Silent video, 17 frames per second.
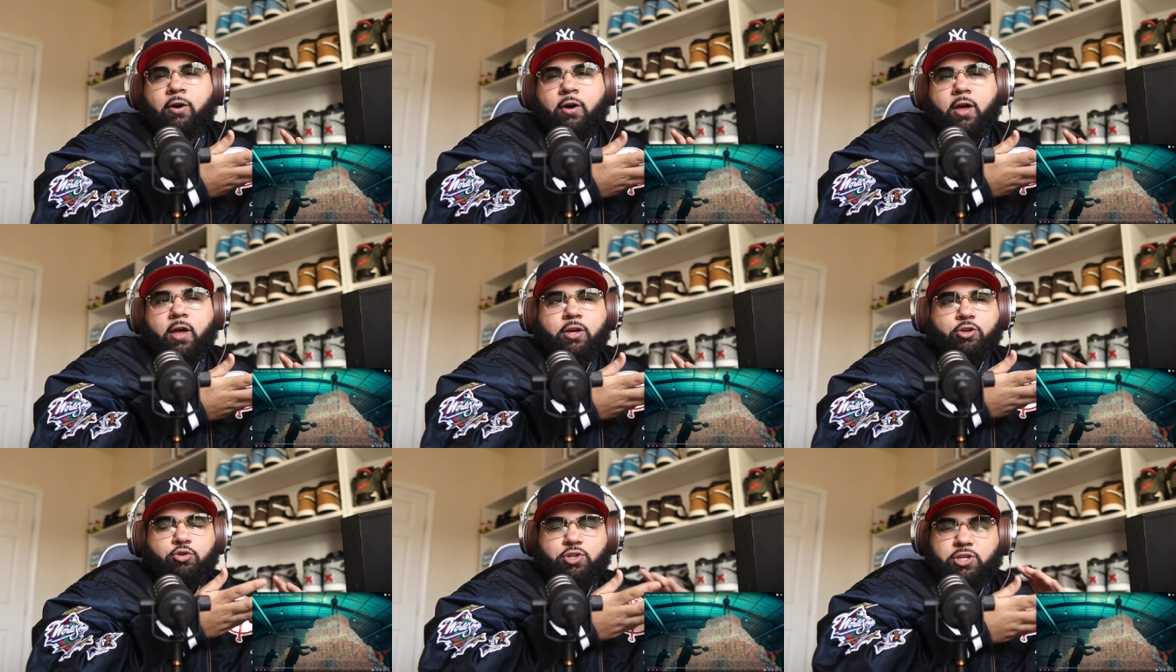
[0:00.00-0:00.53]

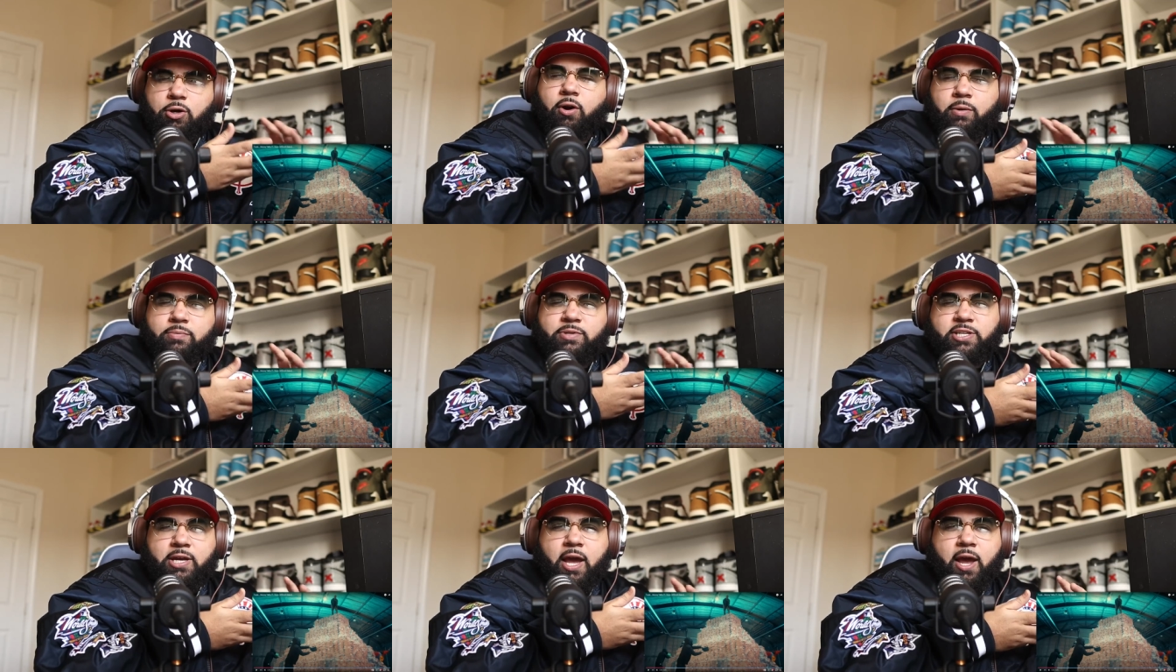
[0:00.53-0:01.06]
You see what I'm
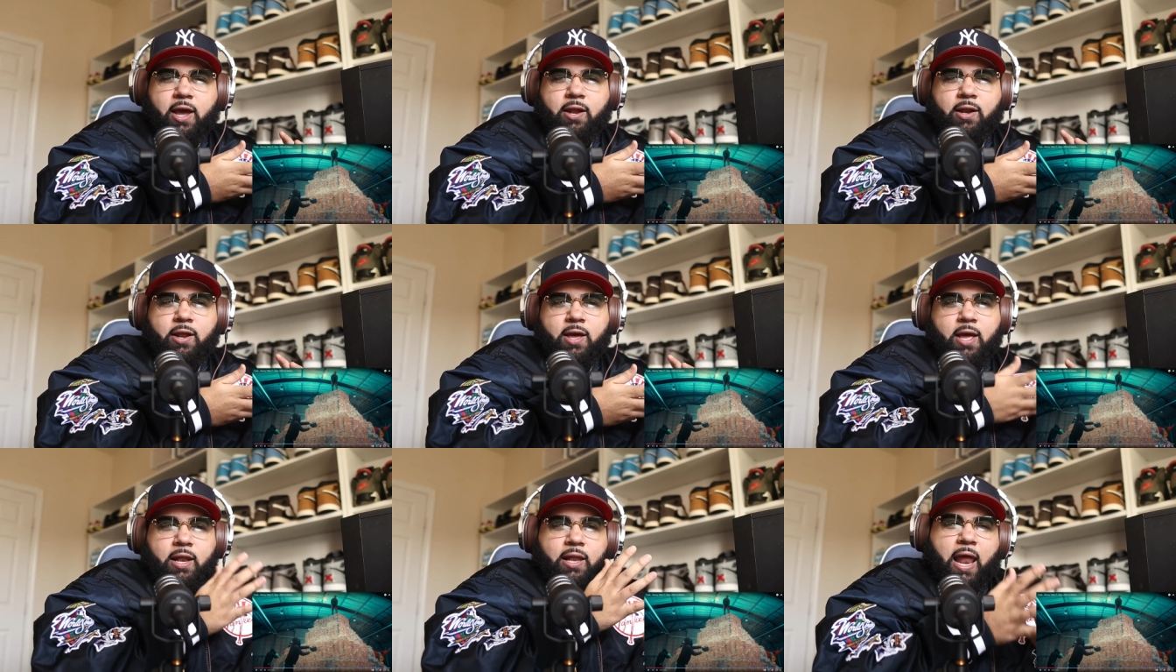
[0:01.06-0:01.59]
saying?
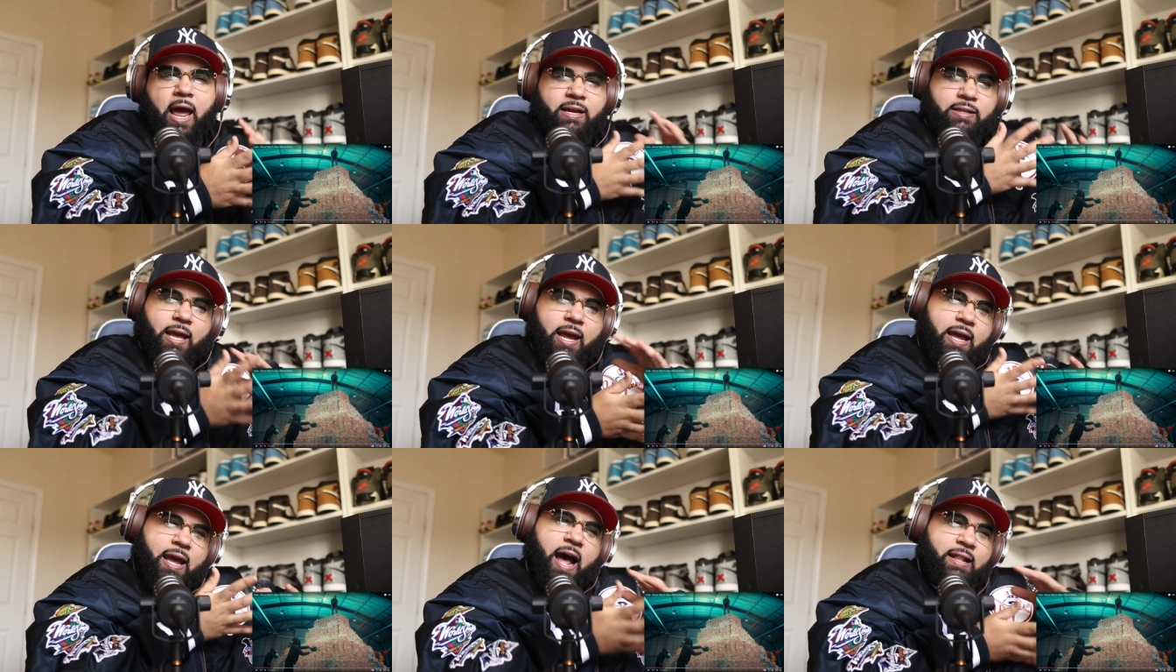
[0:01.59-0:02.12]
Like they
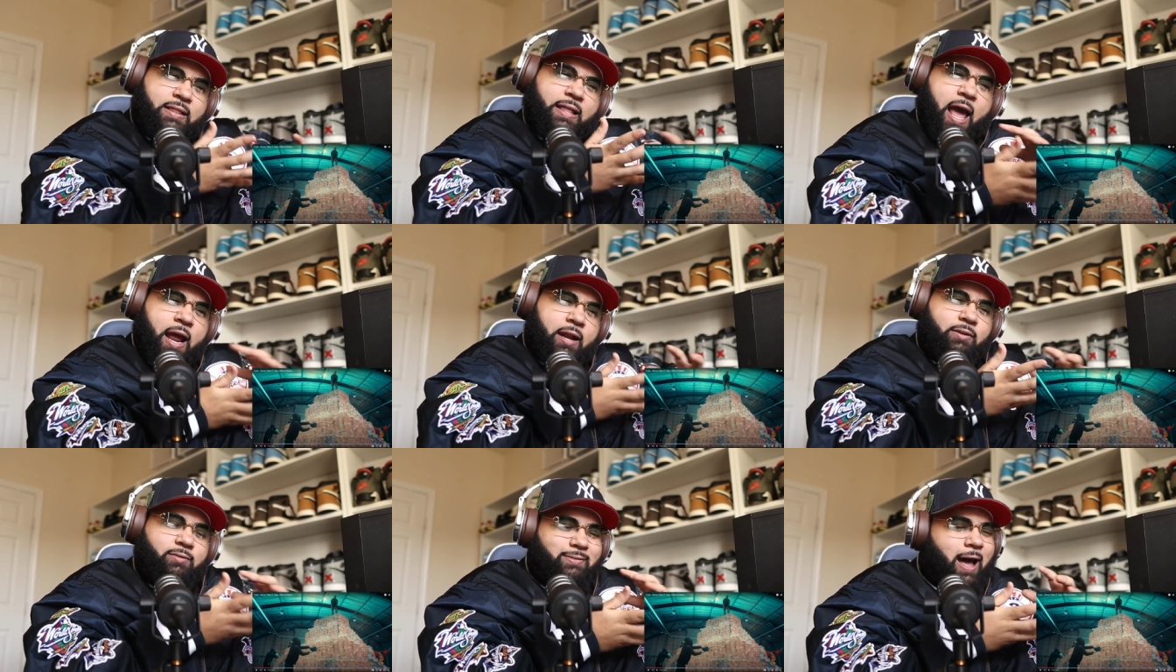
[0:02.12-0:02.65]
got
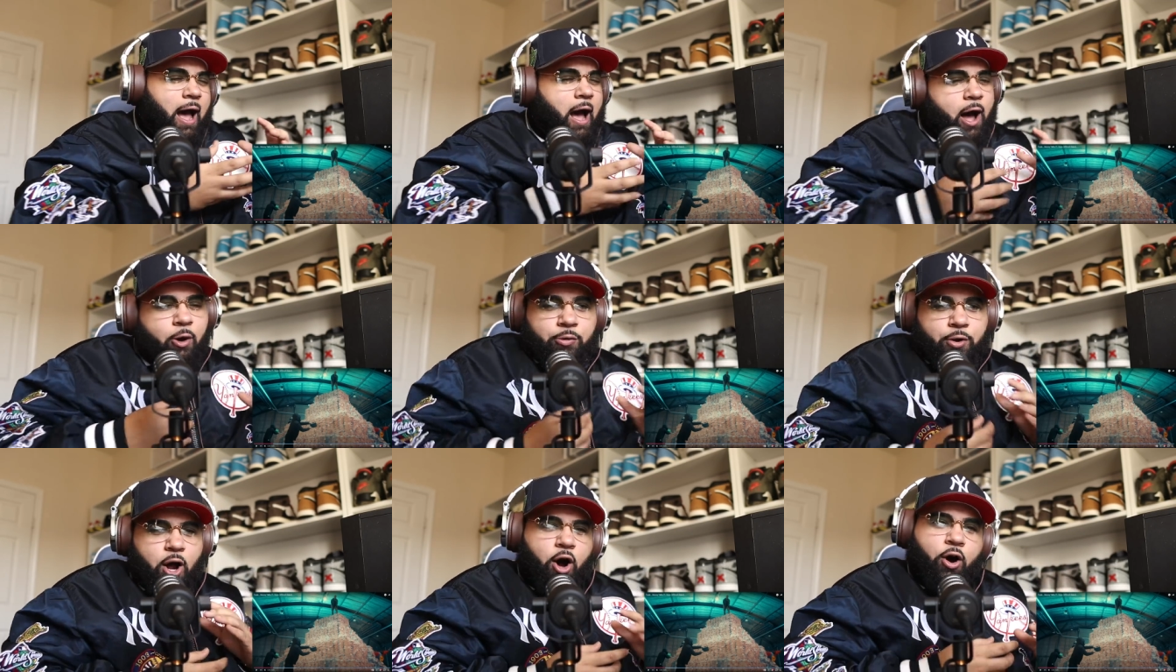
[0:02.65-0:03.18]
that. I don't
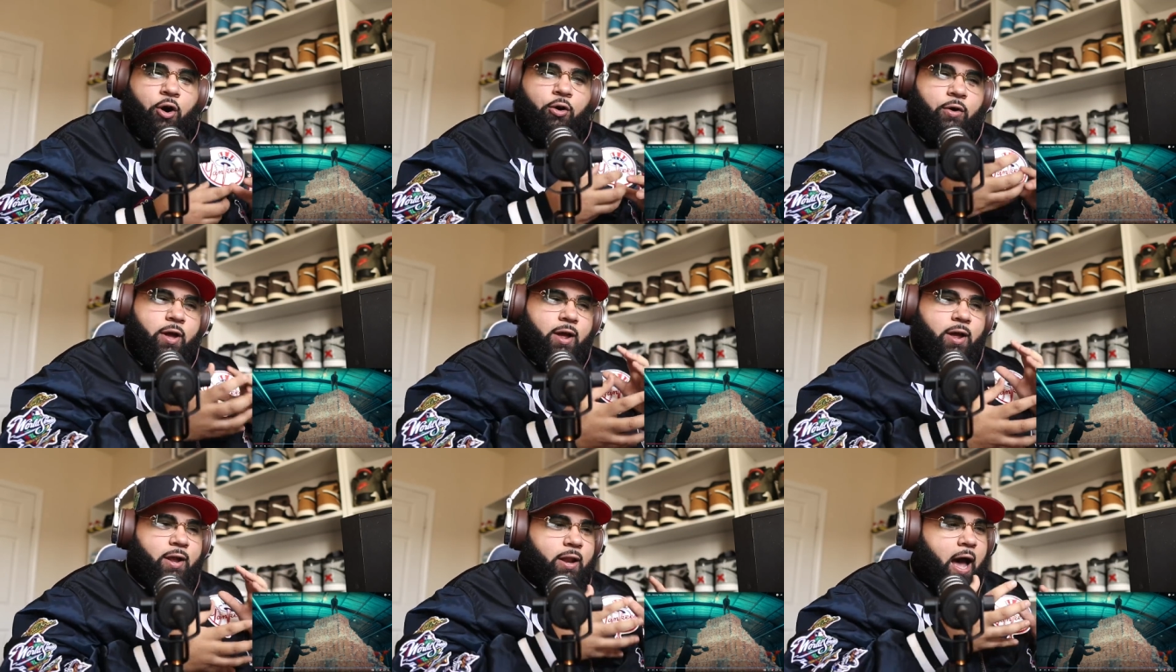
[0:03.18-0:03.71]
know.
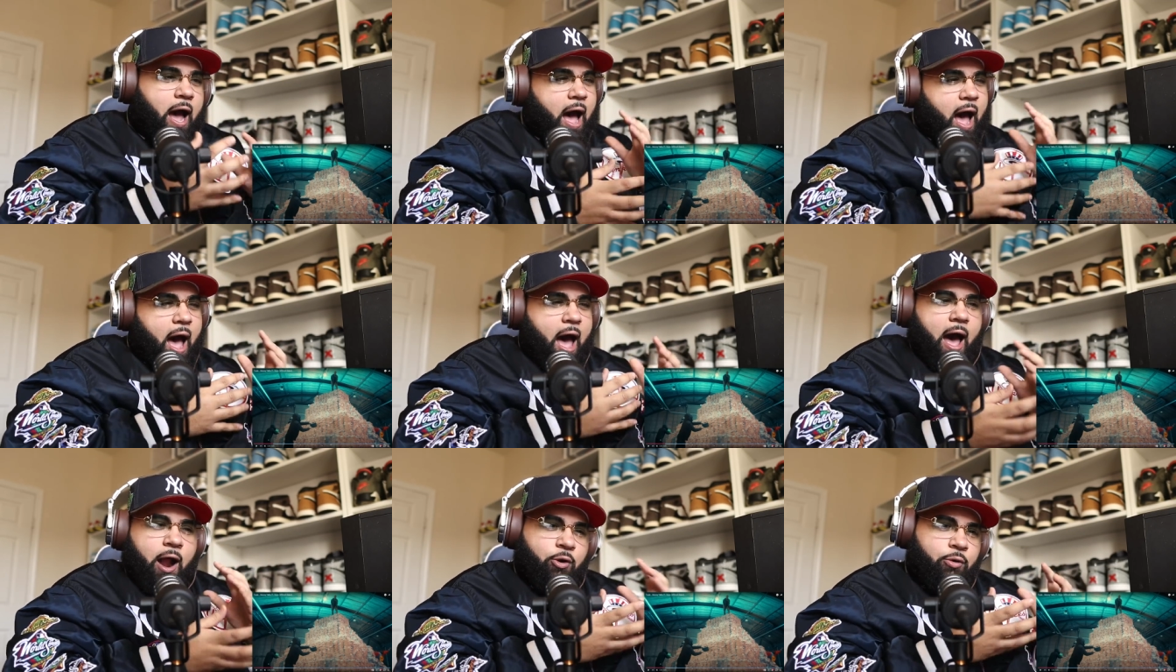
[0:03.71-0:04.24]

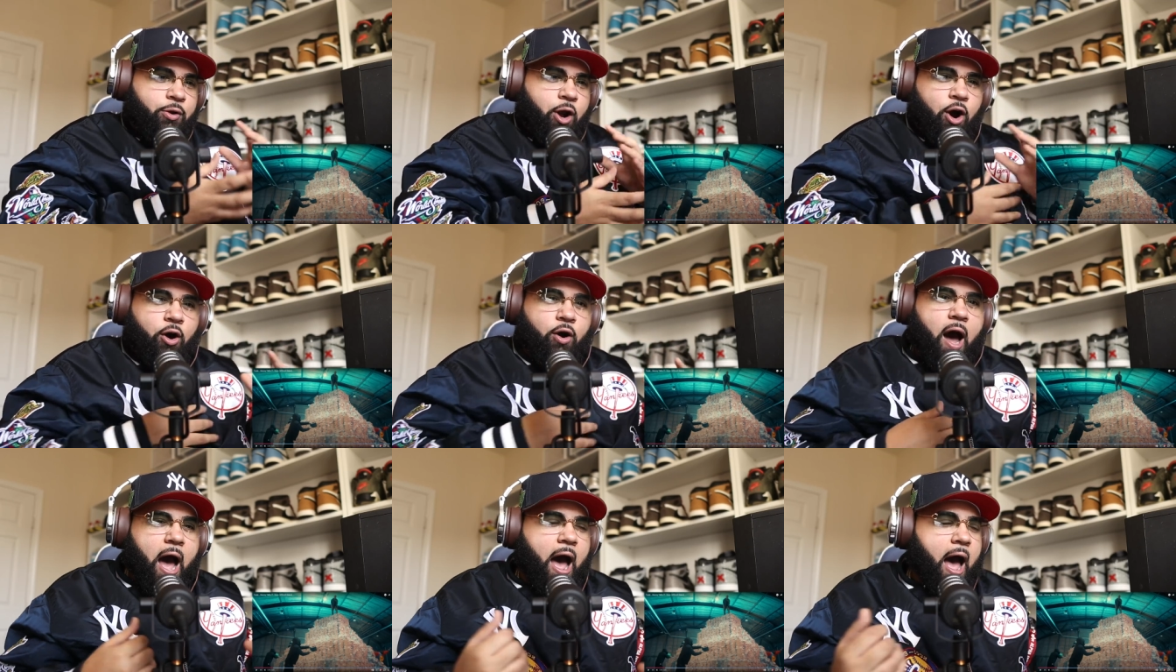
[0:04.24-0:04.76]
I, I don't
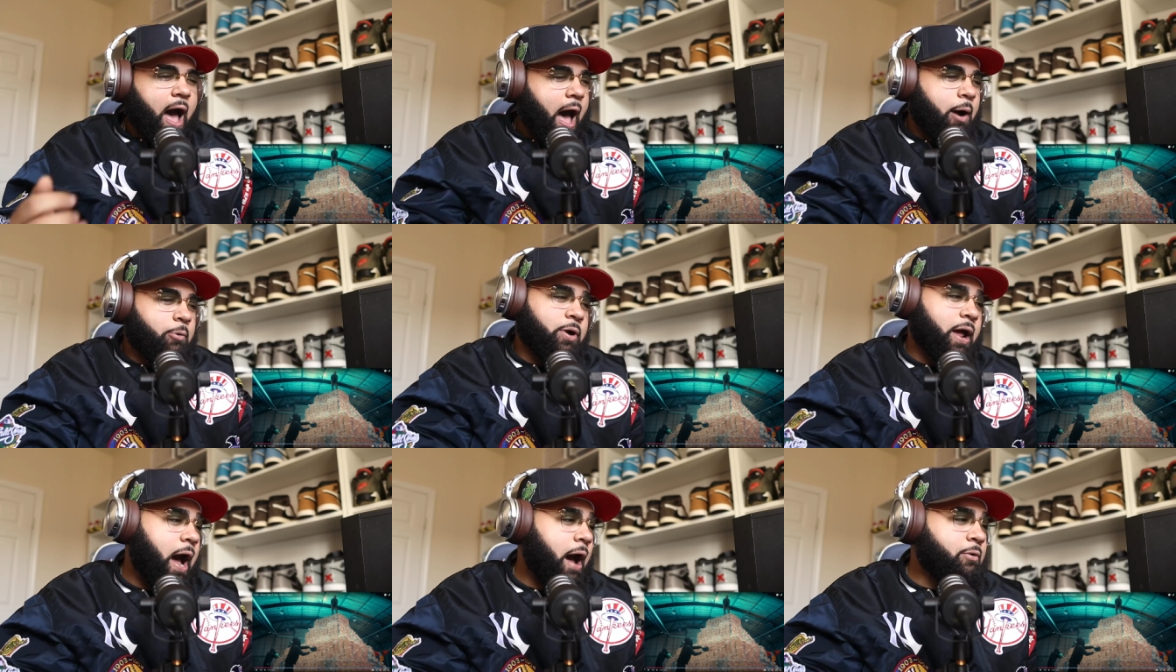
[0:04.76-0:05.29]
know. I, I,
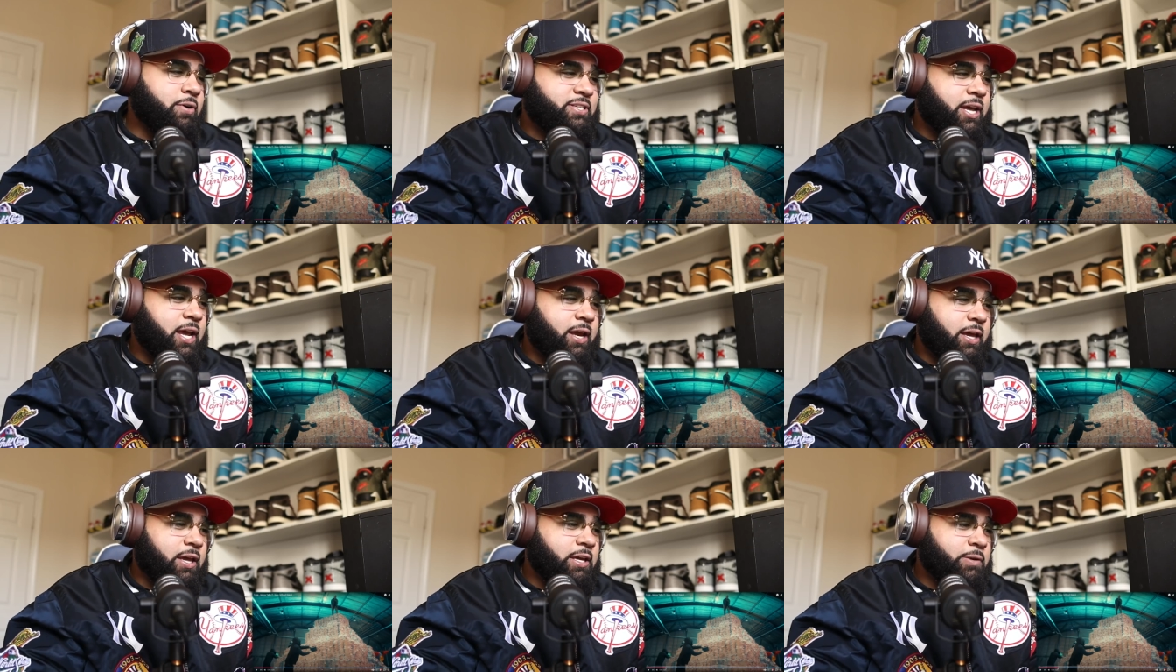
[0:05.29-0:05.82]
would I would take
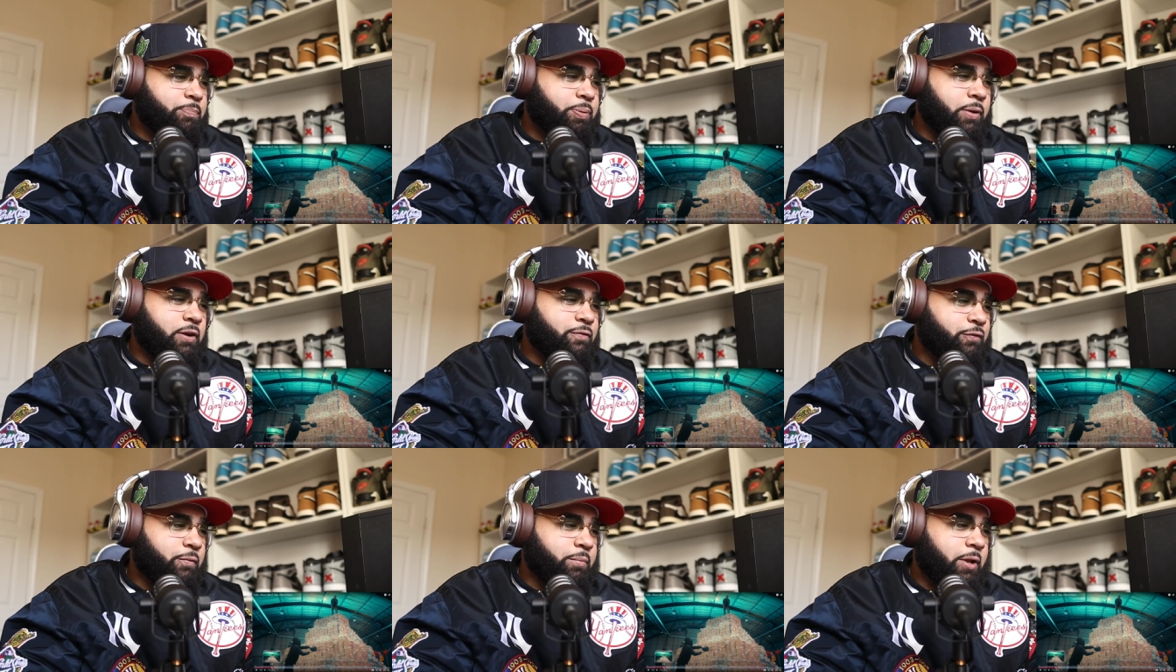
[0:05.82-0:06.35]
an EP
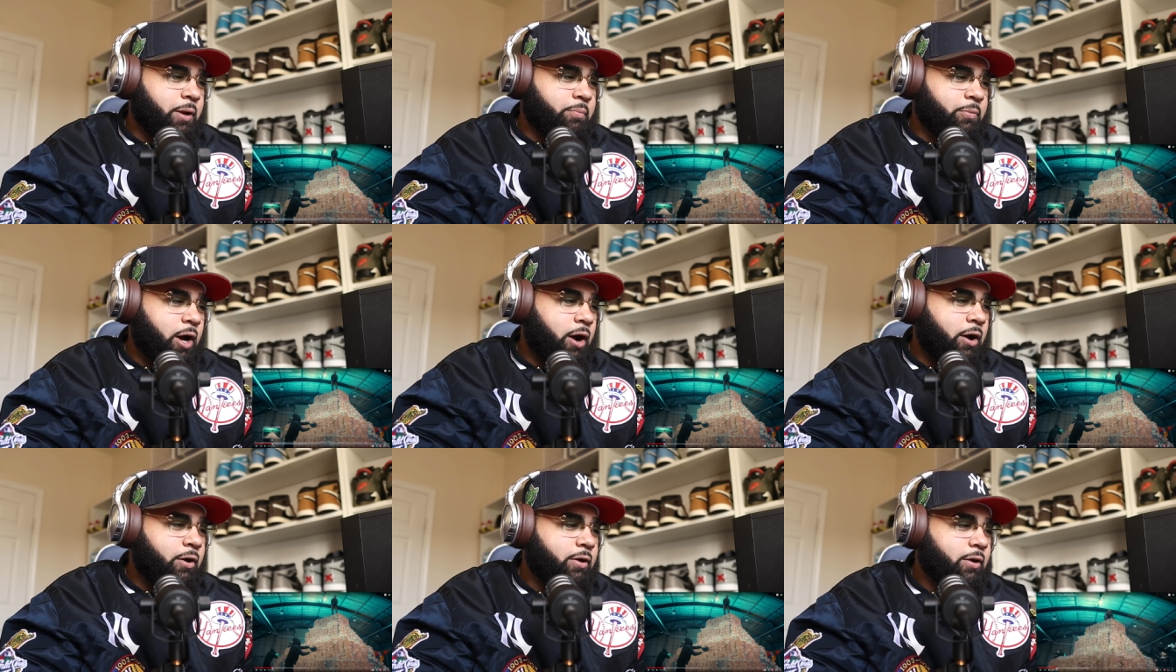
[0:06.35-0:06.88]
from them
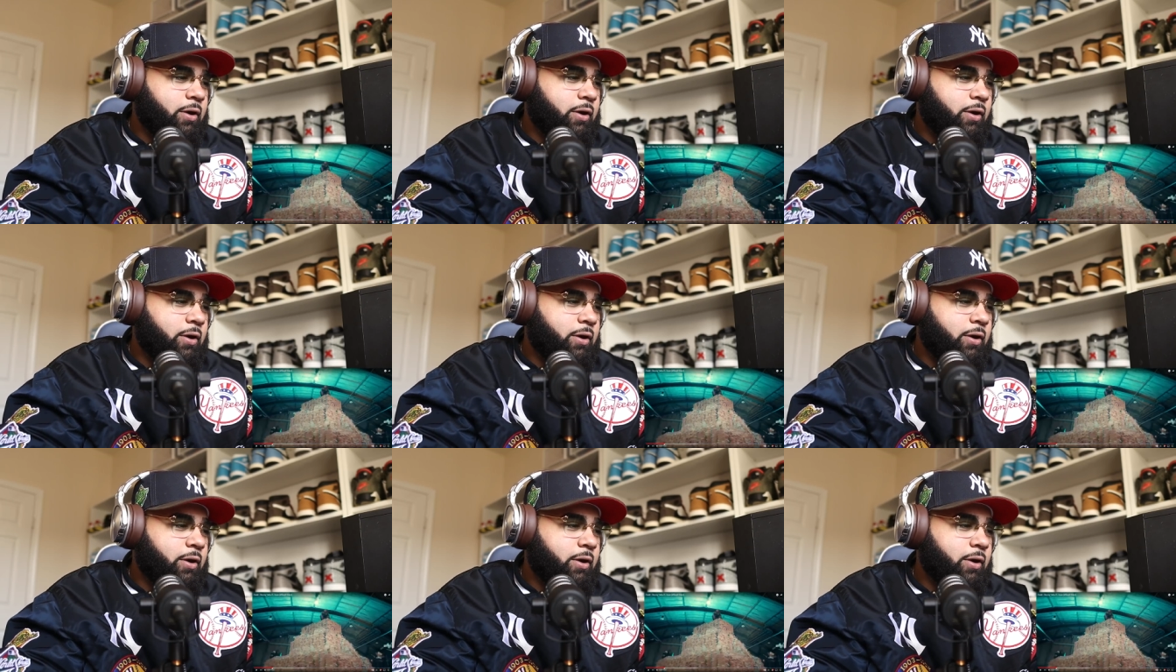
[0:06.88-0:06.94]
though.